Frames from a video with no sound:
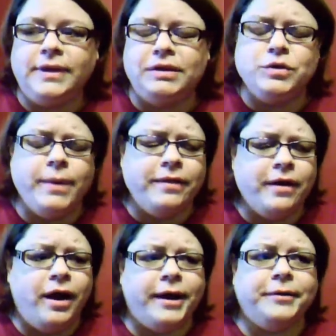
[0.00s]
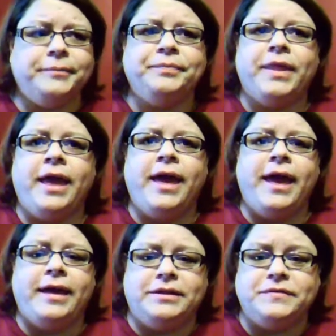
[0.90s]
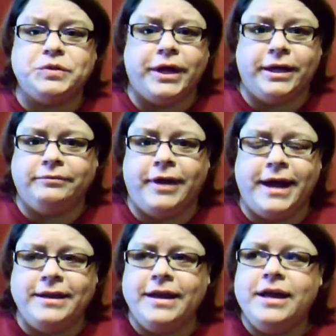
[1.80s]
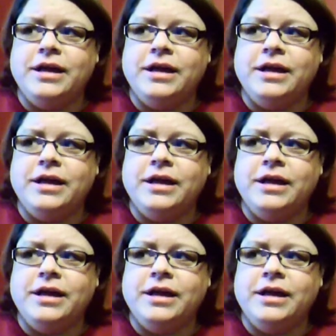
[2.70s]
So we buy the car. End of story, right?